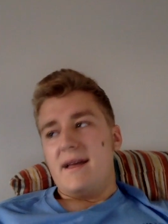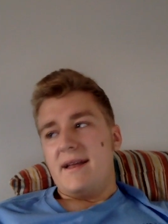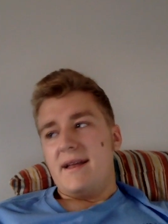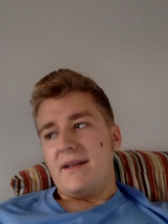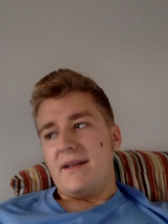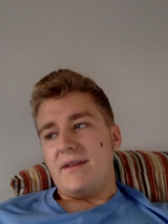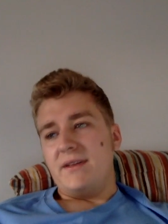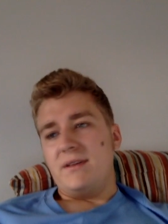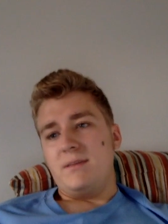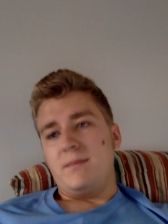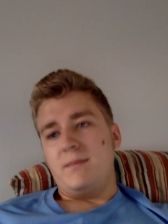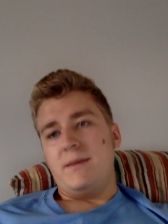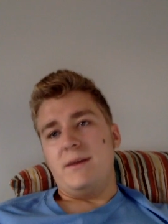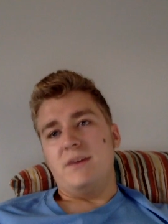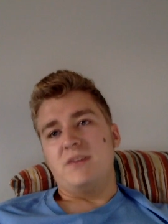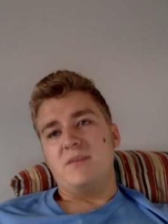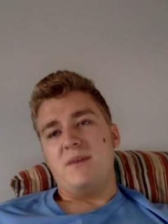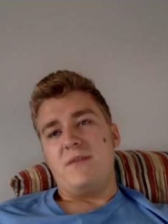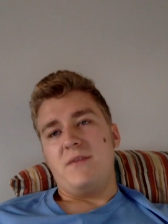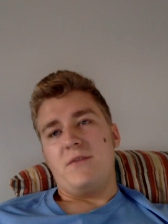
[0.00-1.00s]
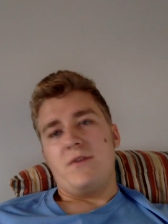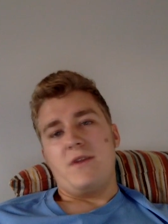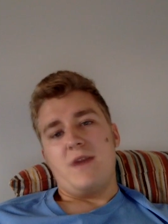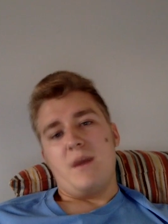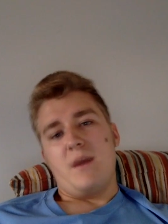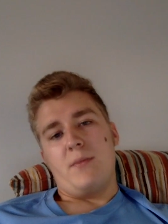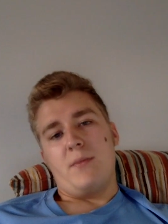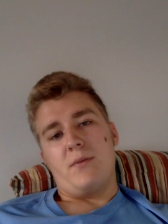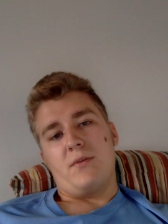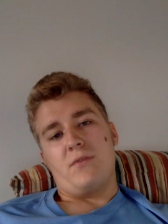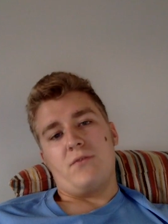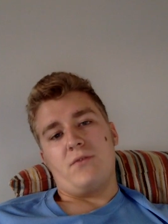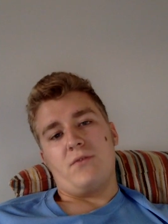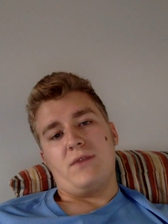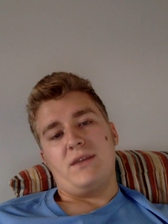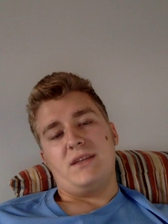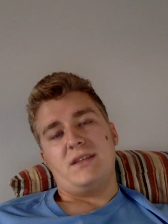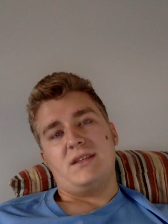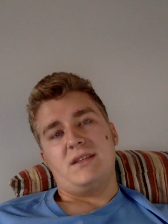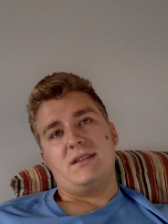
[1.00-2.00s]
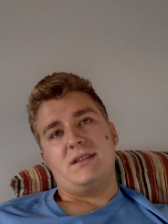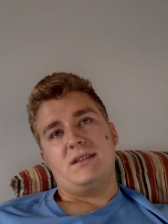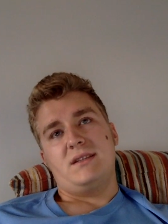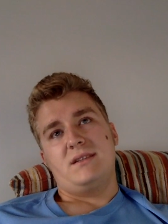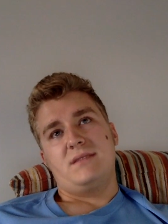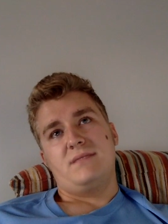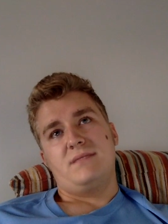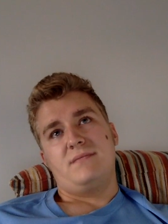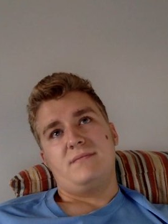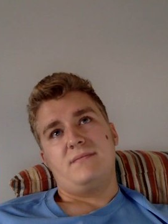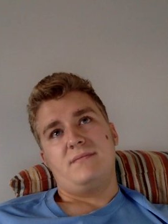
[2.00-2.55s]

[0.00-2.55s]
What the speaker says: Now, this appealed to me for a number of reasons,